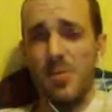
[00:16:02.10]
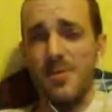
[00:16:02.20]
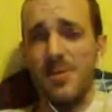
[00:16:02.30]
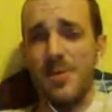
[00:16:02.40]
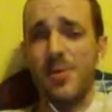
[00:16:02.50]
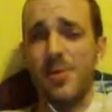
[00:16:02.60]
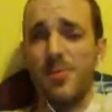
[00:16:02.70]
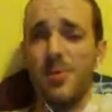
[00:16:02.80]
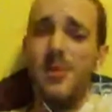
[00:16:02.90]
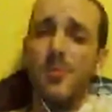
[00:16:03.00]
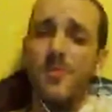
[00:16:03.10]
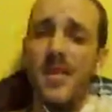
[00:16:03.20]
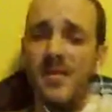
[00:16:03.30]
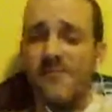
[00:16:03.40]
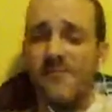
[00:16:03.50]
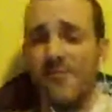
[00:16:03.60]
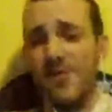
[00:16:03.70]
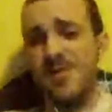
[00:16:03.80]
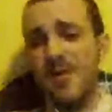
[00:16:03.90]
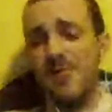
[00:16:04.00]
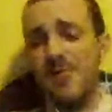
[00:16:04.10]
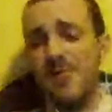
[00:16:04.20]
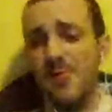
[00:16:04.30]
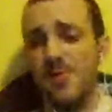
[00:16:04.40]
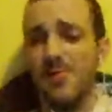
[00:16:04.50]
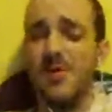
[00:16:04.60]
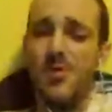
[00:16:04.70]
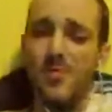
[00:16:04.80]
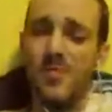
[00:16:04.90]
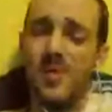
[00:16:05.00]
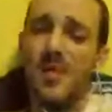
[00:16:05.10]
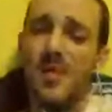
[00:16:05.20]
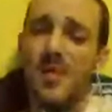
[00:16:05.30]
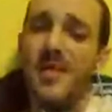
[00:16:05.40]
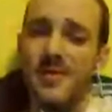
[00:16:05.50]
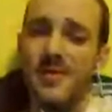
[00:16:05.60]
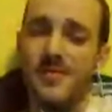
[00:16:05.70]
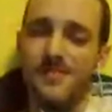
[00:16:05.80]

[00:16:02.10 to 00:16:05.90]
one of the 3 remaining free territories on the known planet.